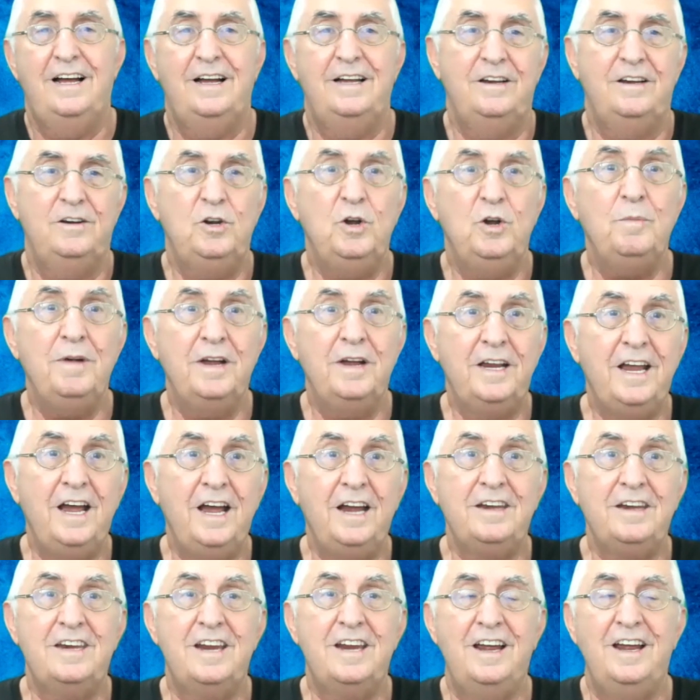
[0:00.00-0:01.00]

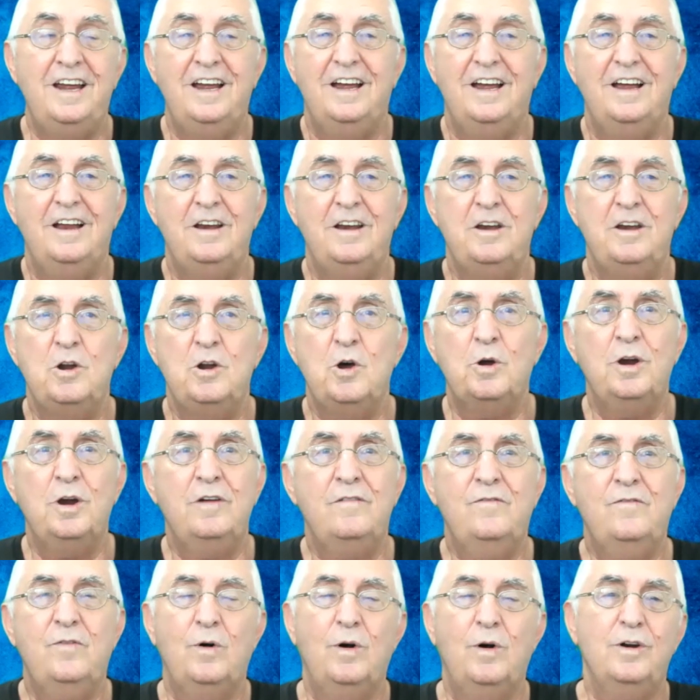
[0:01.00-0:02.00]
Dumaguete,
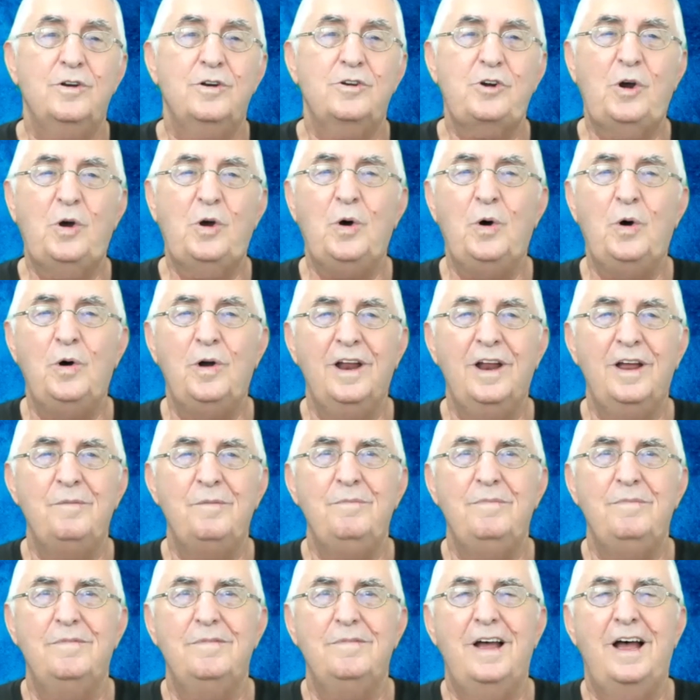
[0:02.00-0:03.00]
noted for its cool
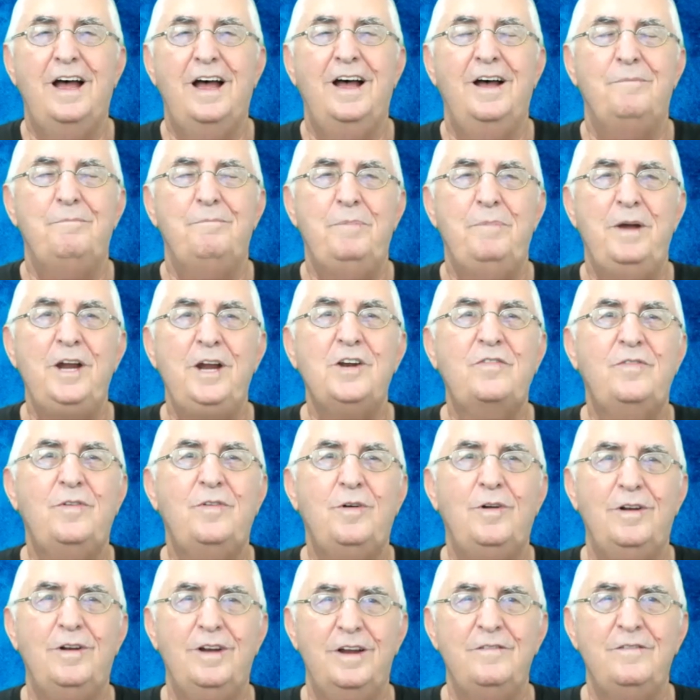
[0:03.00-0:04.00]
and
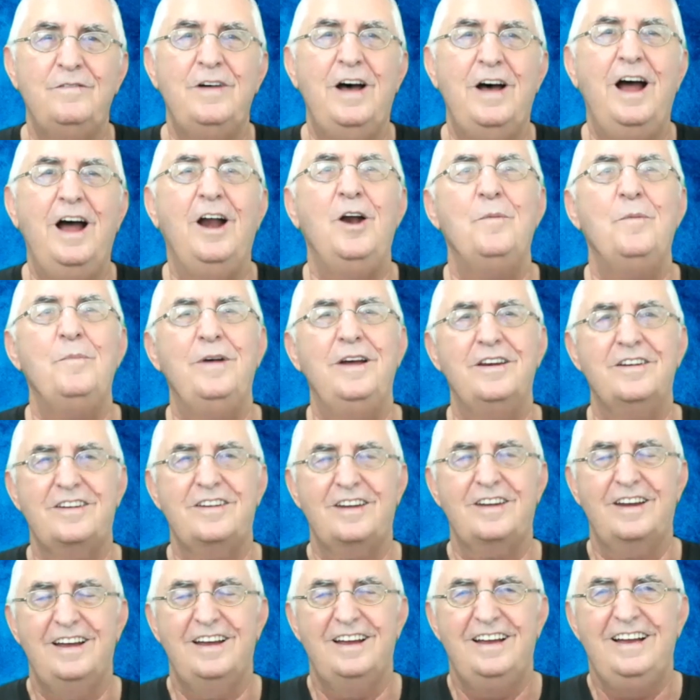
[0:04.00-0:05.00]
peaceful environment.
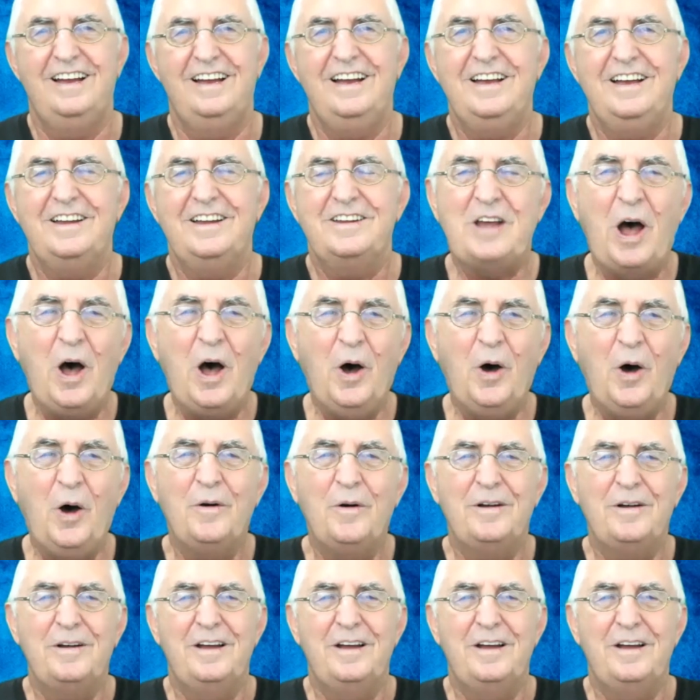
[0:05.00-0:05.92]
So,